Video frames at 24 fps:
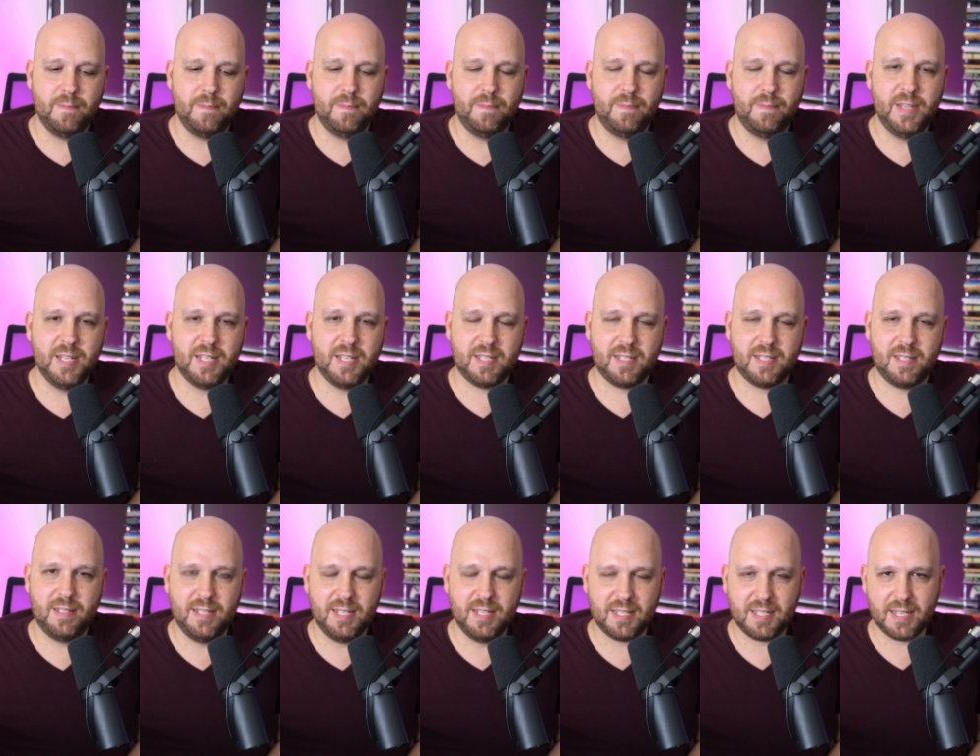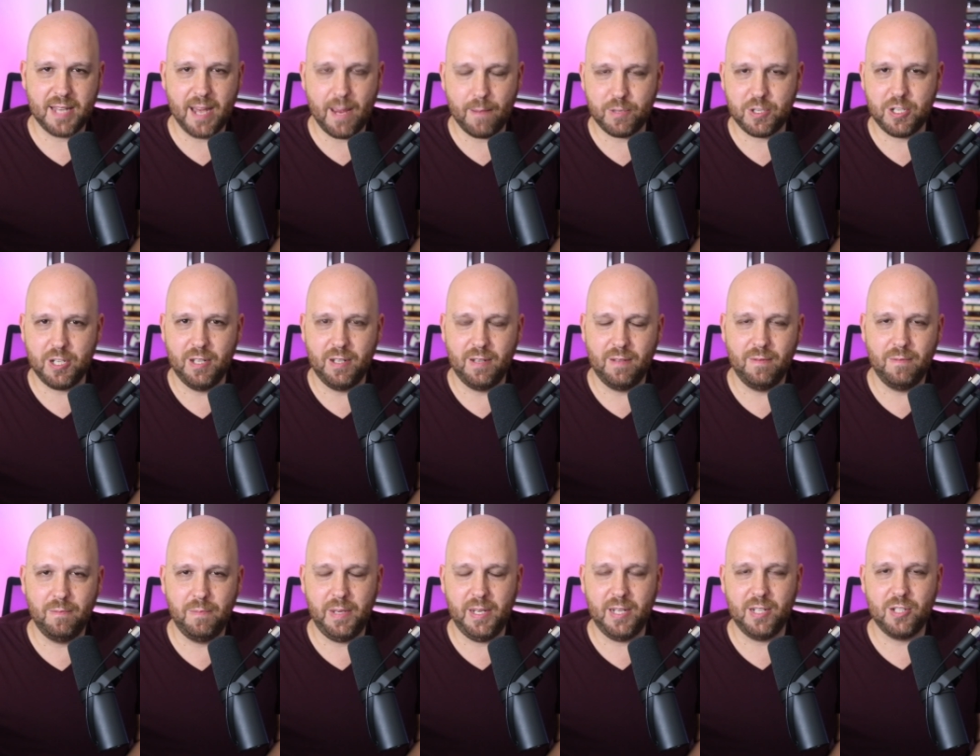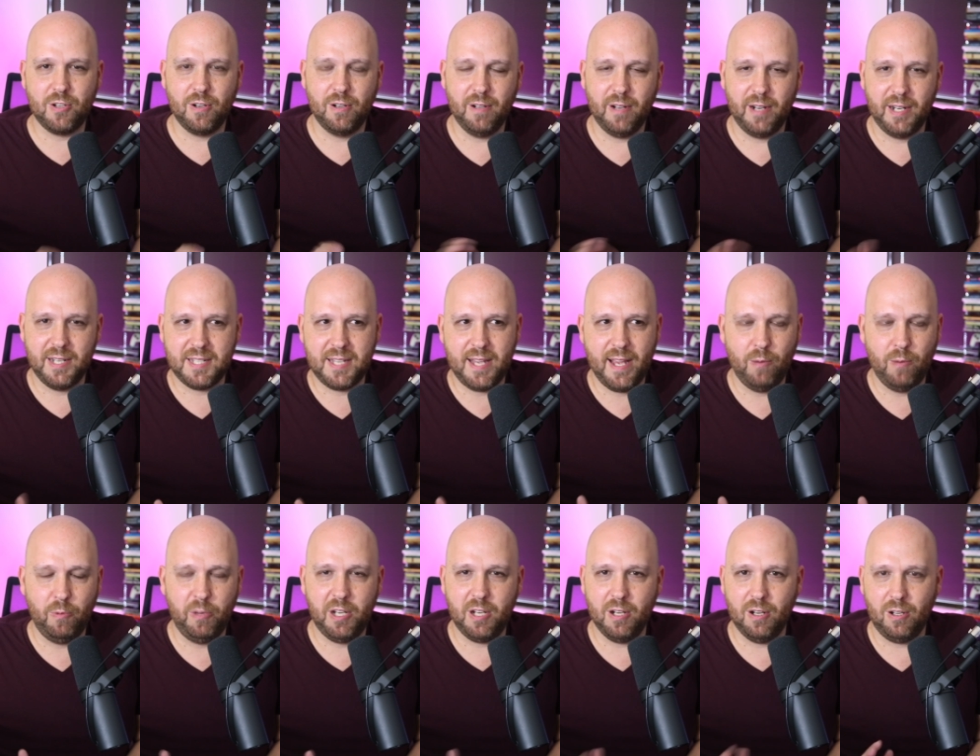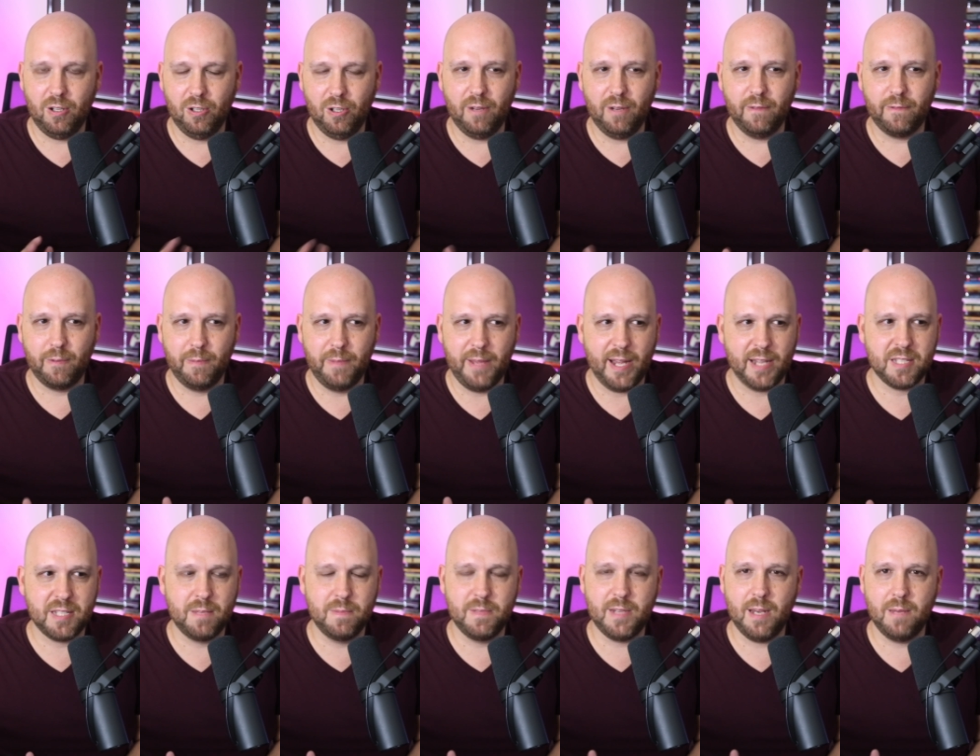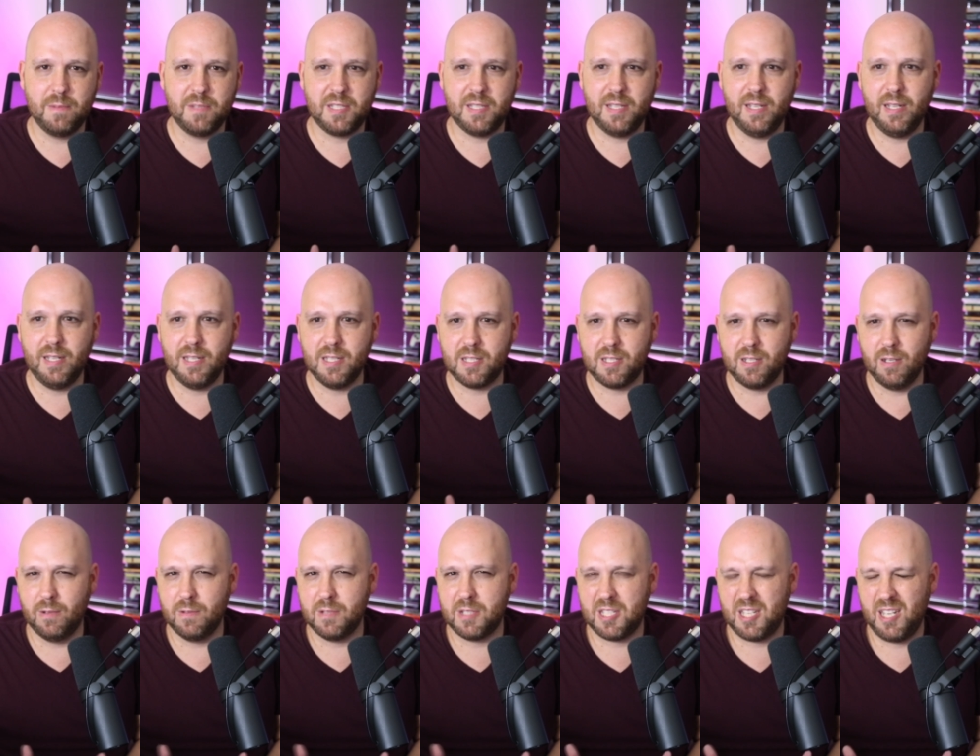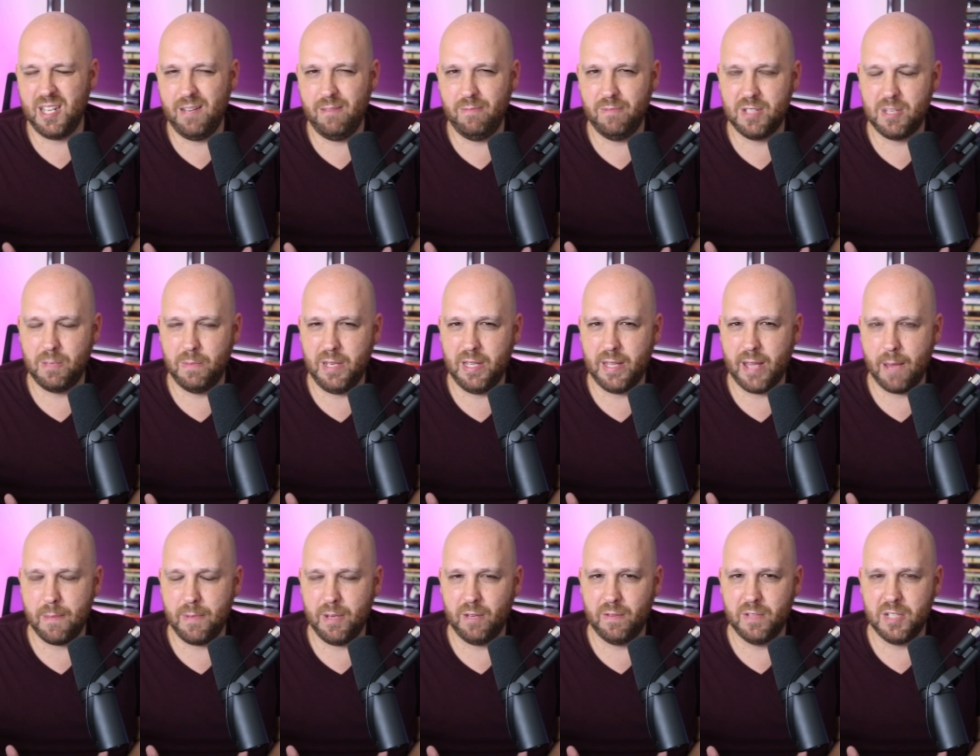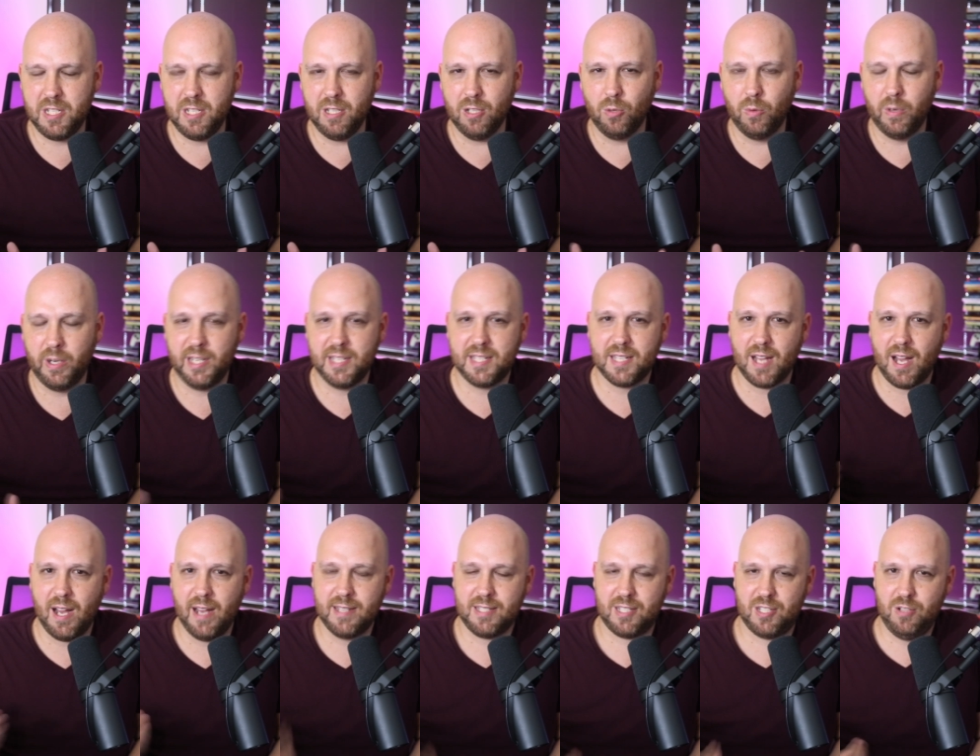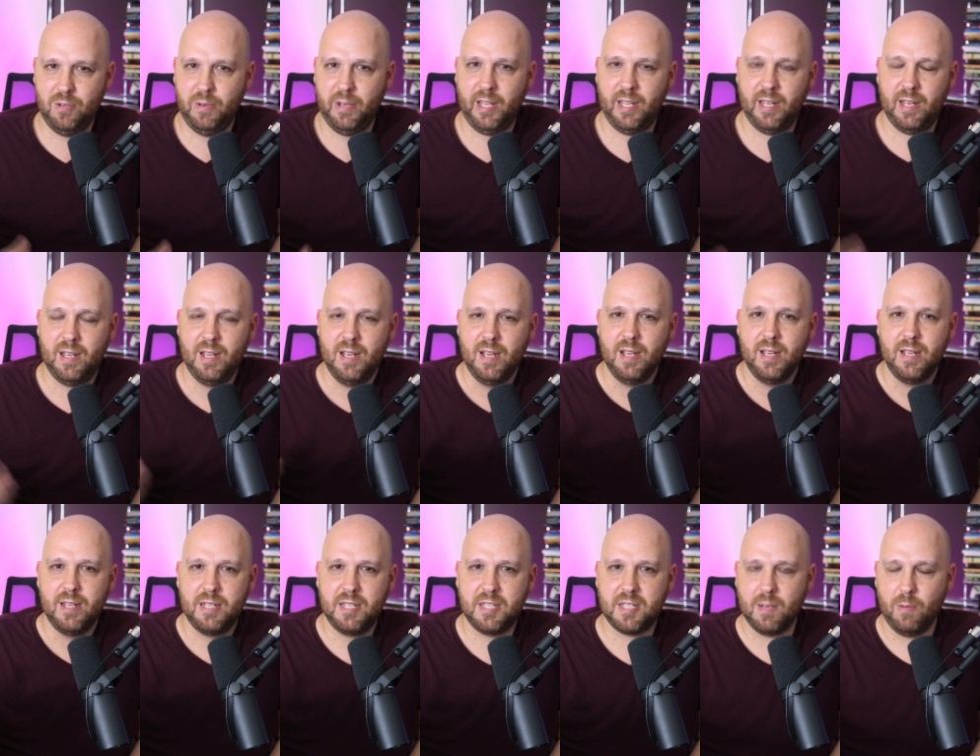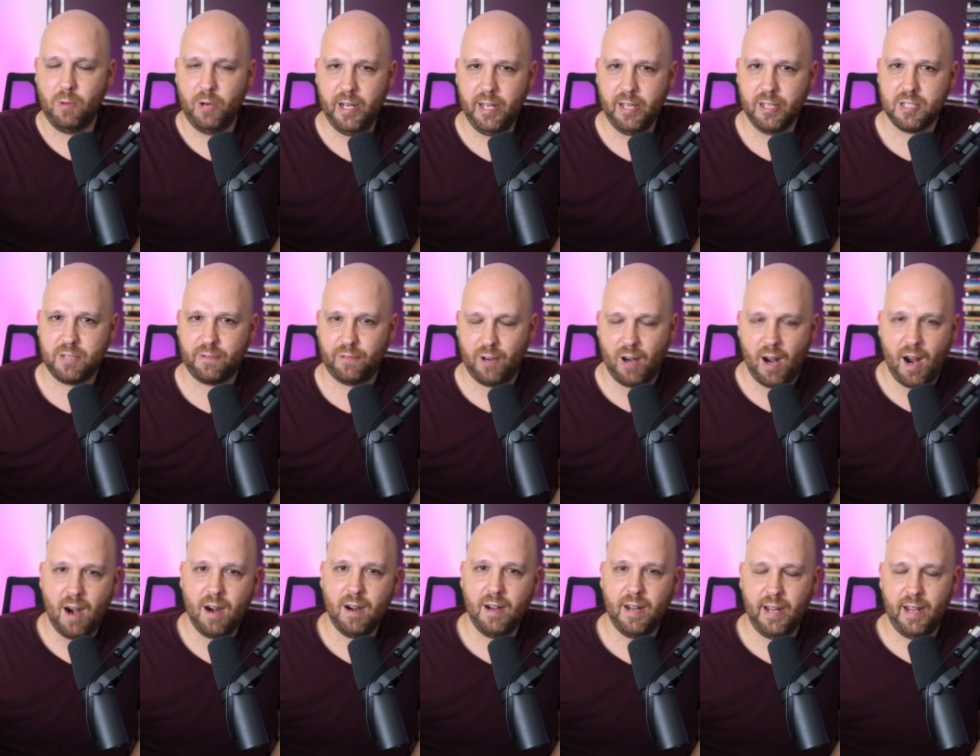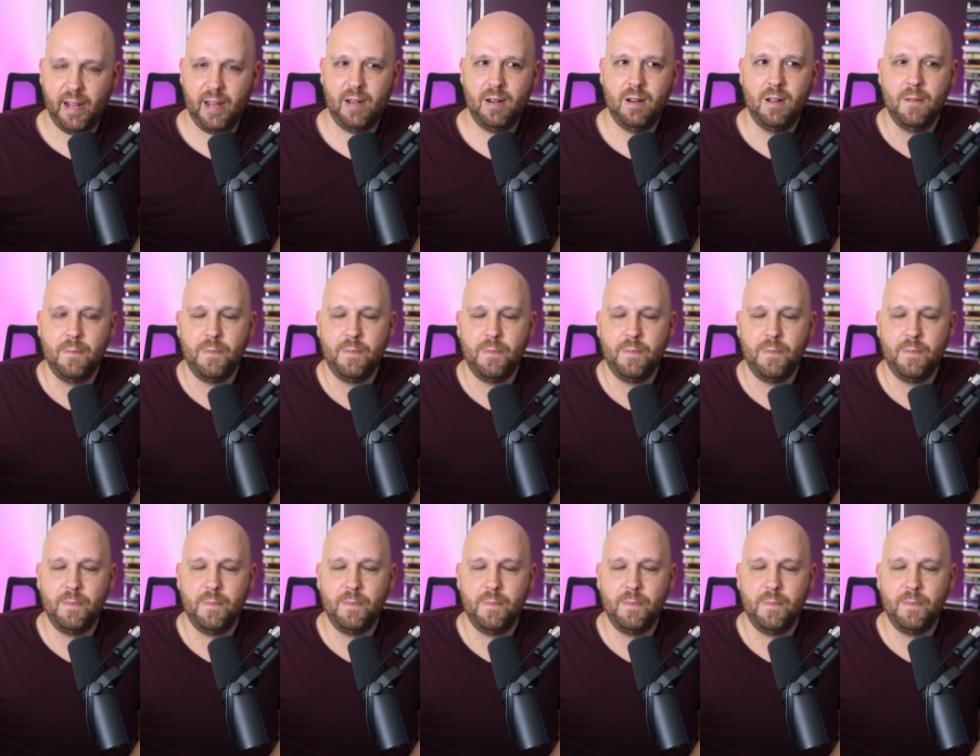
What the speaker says: This deception being turned on its head, we can all learn from that. Sometimes things don't seem to be that big of a deal when it's us doing it to someone else for our gain.